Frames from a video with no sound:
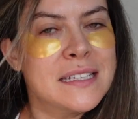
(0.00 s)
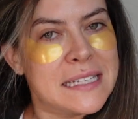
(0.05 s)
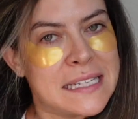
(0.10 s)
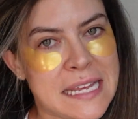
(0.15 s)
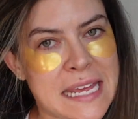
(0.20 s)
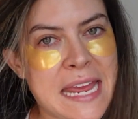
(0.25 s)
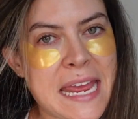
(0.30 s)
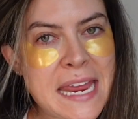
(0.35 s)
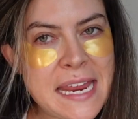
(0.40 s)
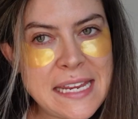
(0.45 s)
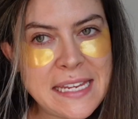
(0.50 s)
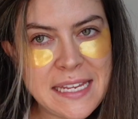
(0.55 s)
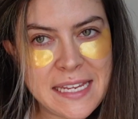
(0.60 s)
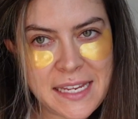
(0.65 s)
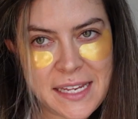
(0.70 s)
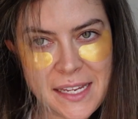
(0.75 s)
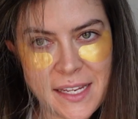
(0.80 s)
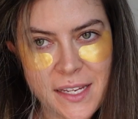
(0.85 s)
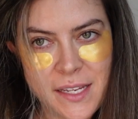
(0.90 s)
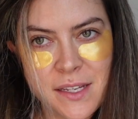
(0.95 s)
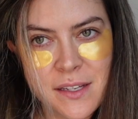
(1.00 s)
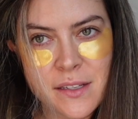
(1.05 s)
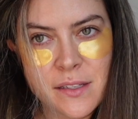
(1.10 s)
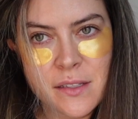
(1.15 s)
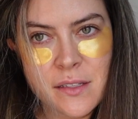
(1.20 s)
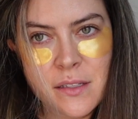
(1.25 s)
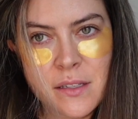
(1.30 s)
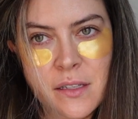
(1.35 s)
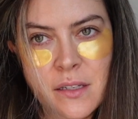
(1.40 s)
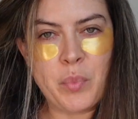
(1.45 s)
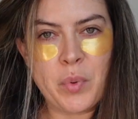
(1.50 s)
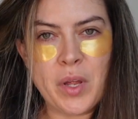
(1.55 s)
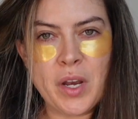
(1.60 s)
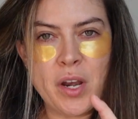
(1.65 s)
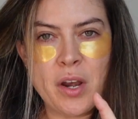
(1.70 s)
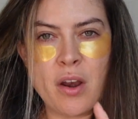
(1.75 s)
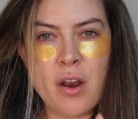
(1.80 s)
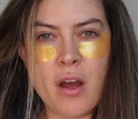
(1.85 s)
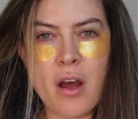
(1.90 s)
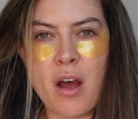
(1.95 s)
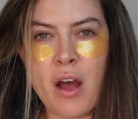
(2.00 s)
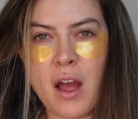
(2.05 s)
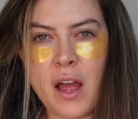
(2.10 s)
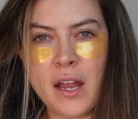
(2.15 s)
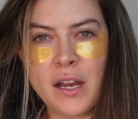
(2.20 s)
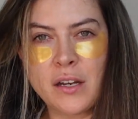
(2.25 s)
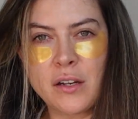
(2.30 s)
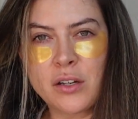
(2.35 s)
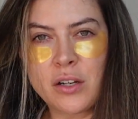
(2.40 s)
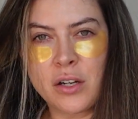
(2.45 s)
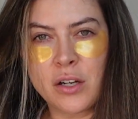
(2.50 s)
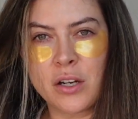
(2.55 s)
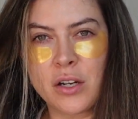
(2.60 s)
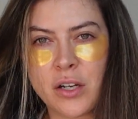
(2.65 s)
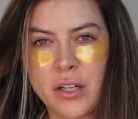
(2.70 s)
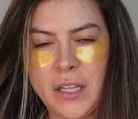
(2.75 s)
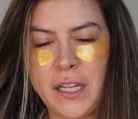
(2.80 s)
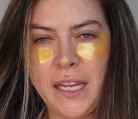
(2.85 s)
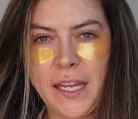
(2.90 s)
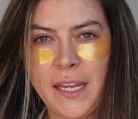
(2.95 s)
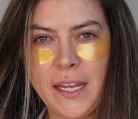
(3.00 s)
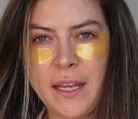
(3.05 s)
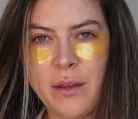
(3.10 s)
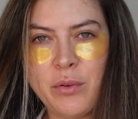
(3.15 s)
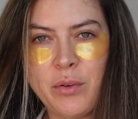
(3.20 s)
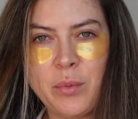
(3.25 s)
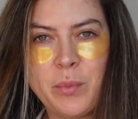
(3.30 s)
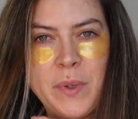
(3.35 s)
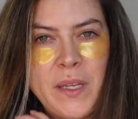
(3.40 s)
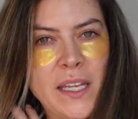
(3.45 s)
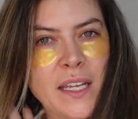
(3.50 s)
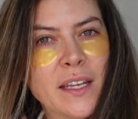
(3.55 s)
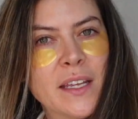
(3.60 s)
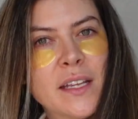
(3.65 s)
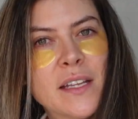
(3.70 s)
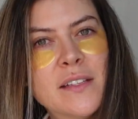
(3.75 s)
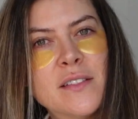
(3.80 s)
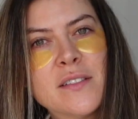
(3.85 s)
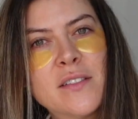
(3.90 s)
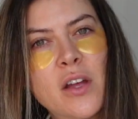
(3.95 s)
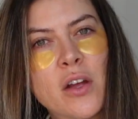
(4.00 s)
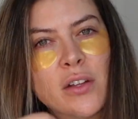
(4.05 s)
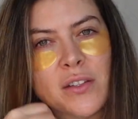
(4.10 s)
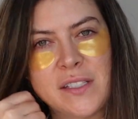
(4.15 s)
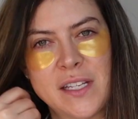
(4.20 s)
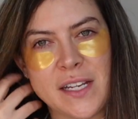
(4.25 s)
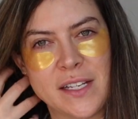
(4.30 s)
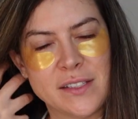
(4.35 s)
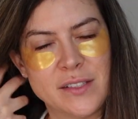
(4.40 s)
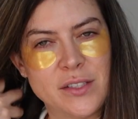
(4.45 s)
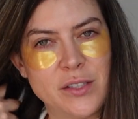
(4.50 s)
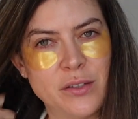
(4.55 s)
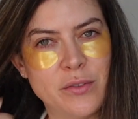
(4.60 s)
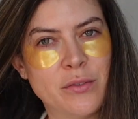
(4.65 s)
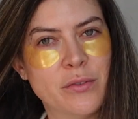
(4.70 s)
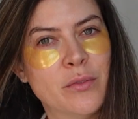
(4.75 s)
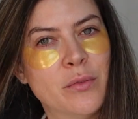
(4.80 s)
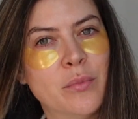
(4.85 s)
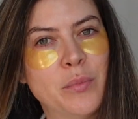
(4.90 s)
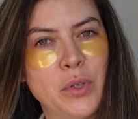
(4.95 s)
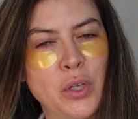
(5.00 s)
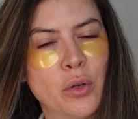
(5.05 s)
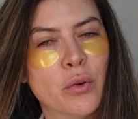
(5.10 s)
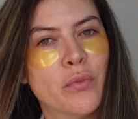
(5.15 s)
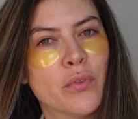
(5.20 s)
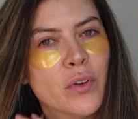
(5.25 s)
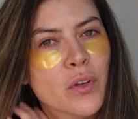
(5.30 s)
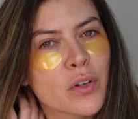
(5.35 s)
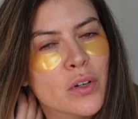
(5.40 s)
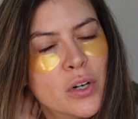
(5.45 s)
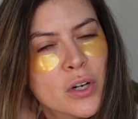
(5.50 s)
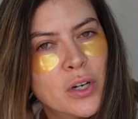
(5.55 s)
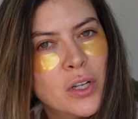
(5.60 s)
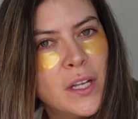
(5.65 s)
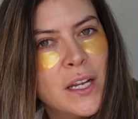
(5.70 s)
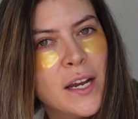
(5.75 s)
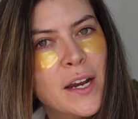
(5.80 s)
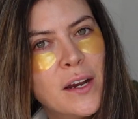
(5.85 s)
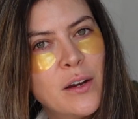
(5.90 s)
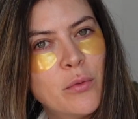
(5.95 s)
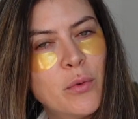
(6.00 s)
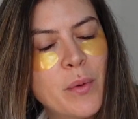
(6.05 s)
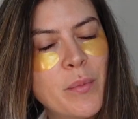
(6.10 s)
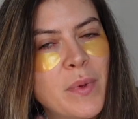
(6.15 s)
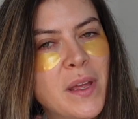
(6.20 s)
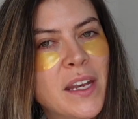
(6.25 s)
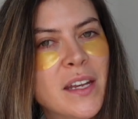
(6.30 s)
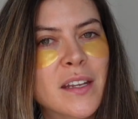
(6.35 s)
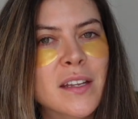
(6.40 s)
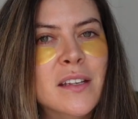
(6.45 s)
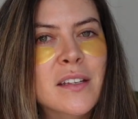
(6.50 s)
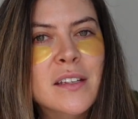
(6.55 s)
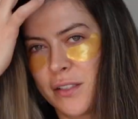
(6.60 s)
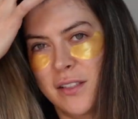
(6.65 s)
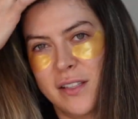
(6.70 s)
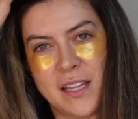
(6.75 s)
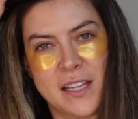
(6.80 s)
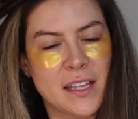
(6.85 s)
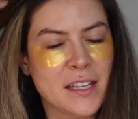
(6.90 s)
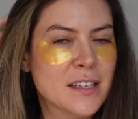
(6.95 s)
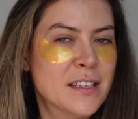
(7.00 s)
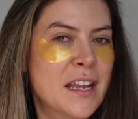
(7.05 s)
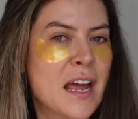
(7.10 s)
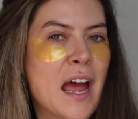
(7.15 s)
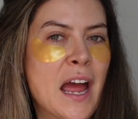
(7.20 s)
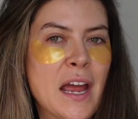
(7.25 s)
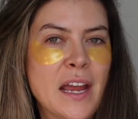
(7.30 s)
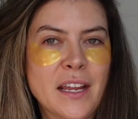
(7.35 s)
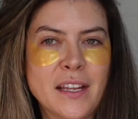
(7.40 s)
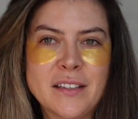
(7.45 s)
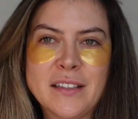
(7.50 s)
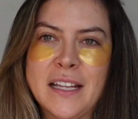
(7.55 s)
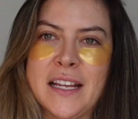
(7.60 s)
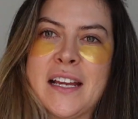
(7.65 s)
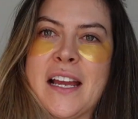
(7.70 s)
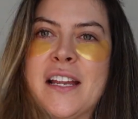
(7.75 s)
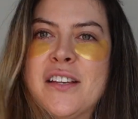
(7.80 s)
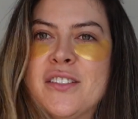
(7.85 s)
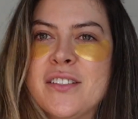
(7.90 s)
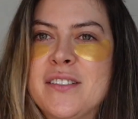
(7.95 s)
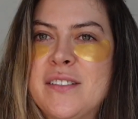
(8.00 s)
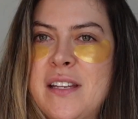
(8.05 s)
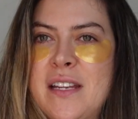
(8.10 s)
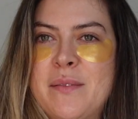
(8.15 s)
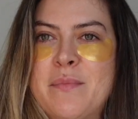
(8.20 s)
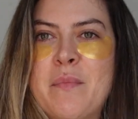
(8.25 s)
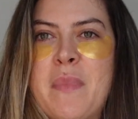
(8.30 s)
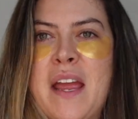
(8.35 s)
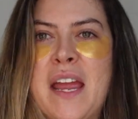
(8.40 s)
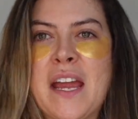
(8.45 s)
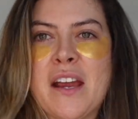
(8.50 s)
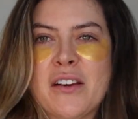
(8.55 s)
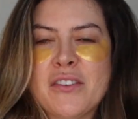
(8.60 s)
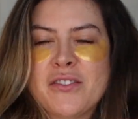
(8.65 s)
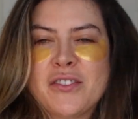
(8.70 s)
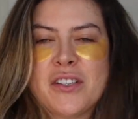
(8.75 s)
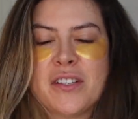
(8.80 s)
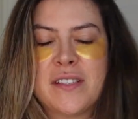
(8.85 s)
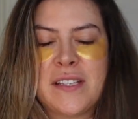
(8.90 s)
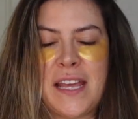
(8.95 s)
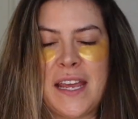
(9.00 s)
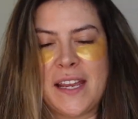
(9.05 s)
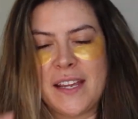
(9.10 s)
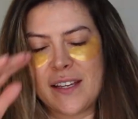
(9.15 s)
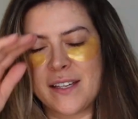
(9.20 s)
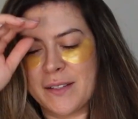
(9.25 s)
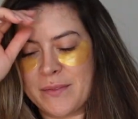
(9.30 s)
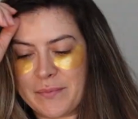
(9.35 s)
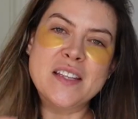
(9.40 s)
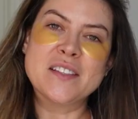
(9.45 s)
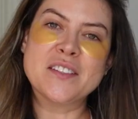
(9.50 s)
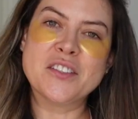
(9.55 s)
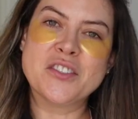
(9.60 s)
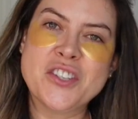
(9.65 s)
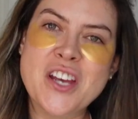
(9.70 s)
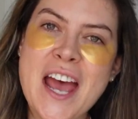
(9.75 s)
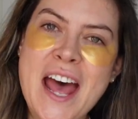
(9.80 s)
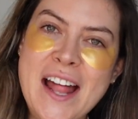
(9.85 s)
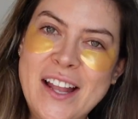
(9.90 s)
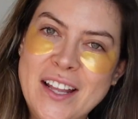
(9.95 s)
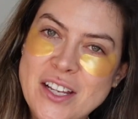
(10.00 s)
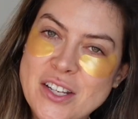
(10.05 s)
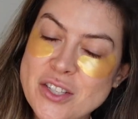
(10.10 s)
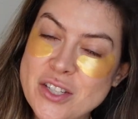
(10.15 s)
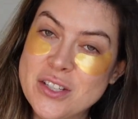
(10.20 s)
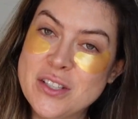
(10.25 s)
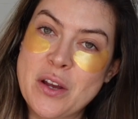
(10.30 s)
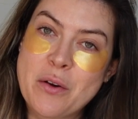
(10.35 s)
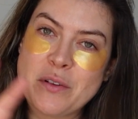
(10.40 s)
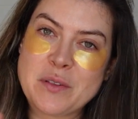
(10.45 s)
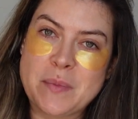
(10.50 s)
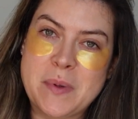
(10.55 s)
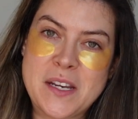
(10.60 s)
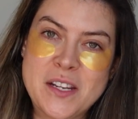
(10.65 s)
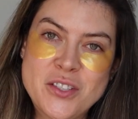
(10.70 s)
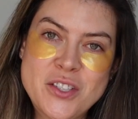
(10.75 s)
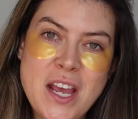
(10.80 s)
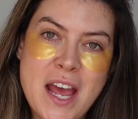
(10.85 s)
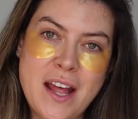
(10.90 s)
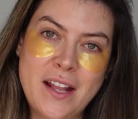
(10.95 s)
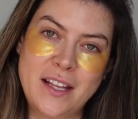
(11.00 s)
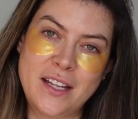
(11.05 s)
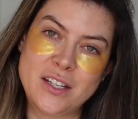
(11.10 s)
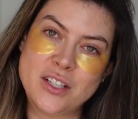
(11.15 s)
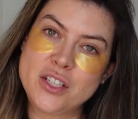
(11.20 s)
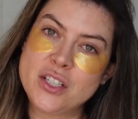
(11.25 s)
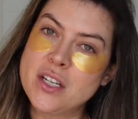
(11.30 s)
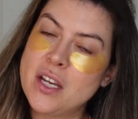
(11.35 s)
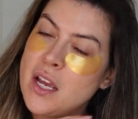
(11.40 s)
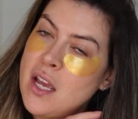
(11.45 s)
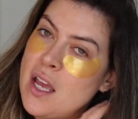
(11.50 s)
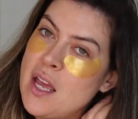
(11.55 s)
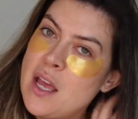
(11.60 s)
kinky, but not curly. It would be insulting to beautiful curly haired women that my hair is just like, it's a challenge. It's always been a challenge.